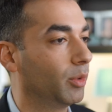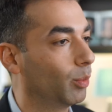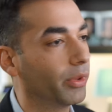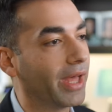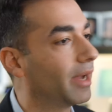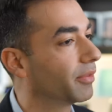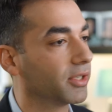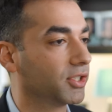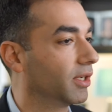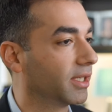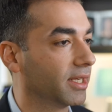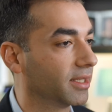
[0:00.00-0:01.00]
Without the
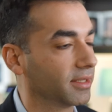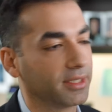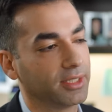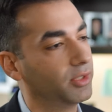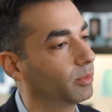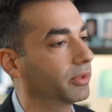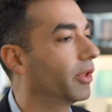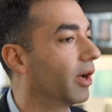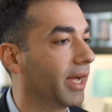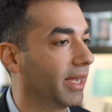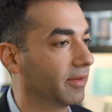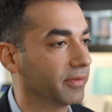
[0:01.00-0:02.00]
sugar, you will not
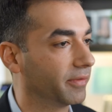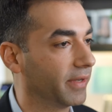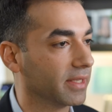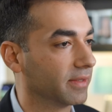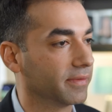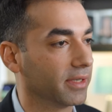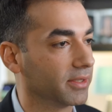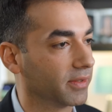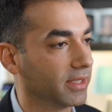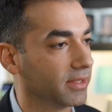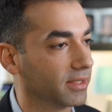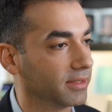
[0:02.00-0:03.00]
have effective
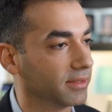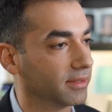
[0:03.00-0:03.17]
hydration.